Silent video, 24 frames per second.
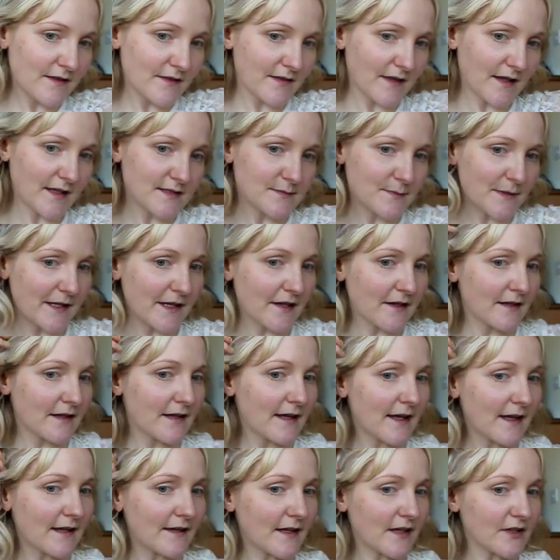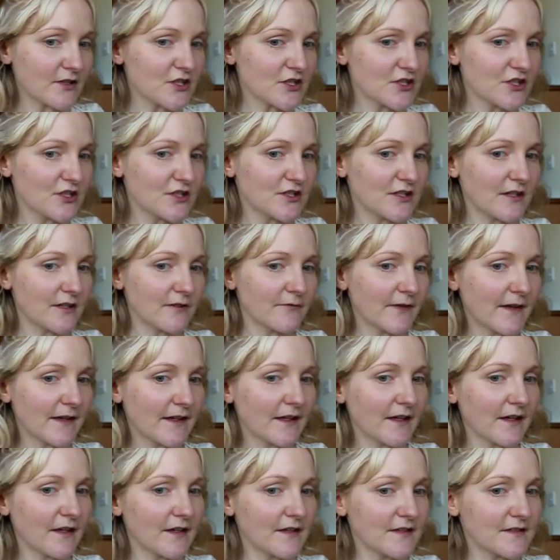That's better. And then just using your
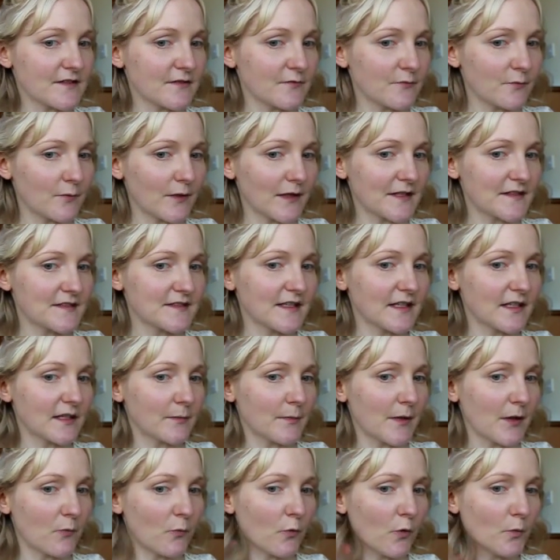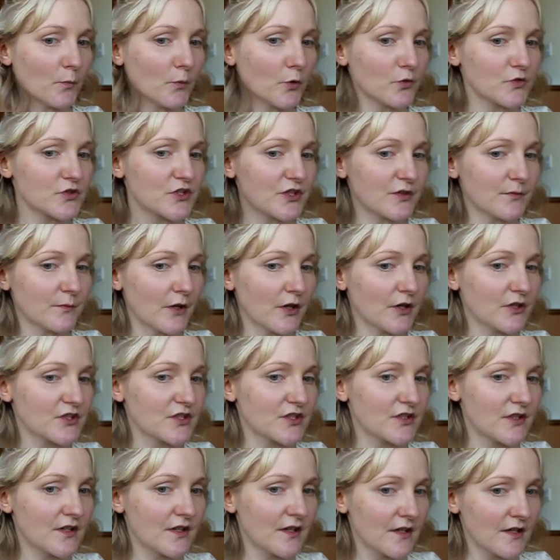fingers, well, it's still a little bit warm, not too
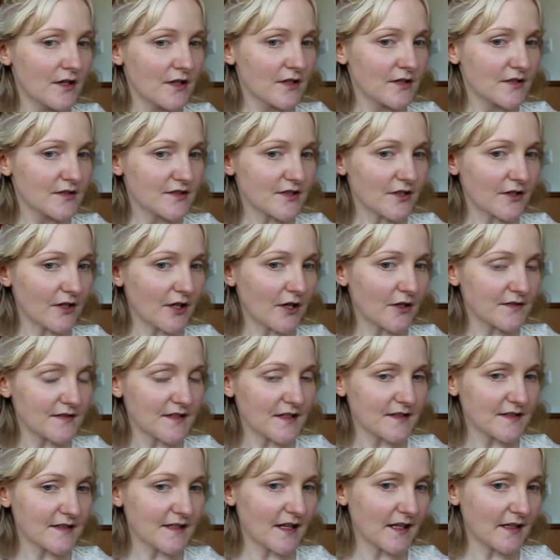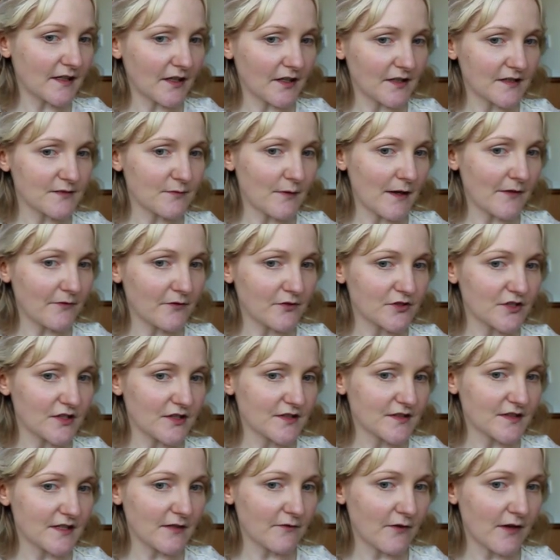much, so it goes into that nice wave, and
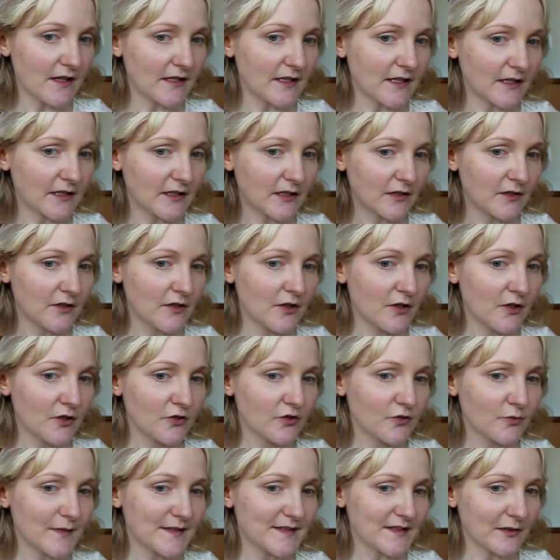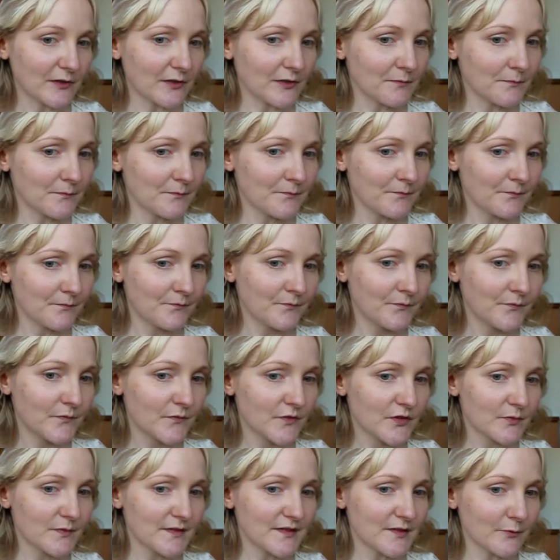just give it a little twizzle
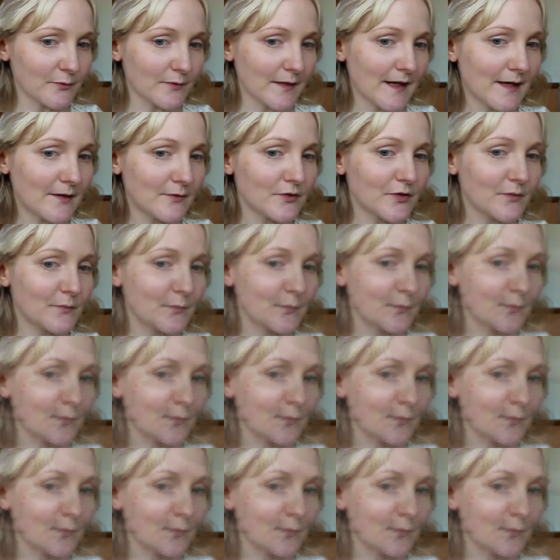around.